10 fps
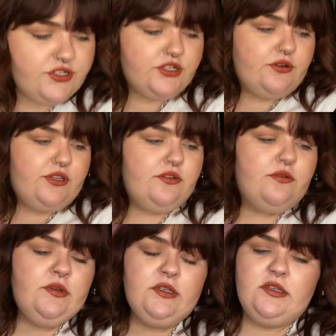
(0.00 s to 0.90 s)
show
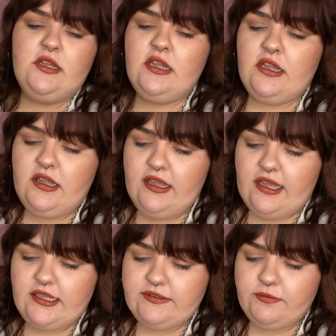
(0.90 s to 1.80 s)
you
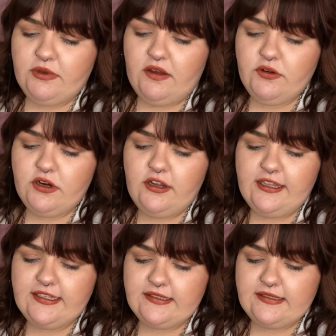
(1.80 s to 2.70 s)
is from CoverGirl,
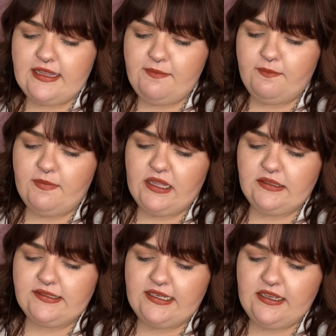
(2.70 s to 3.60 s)
and this is the
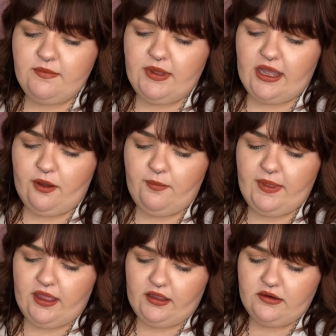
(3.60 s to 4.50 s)
Melting Pout
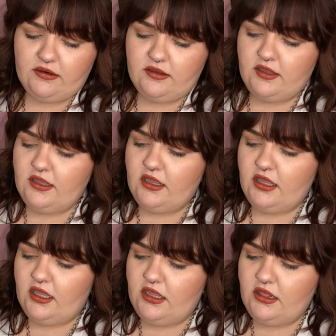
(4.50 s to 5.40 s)
Matte
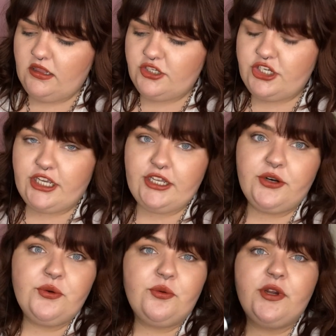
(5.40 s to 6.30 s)
in the shade
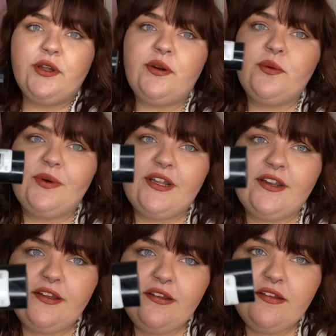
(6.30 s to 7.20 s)
Red
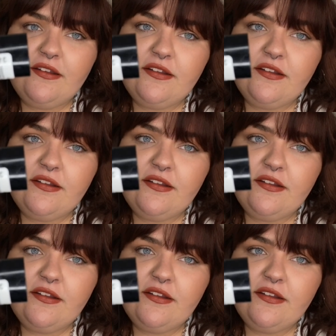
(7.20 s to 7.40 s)
Wedding,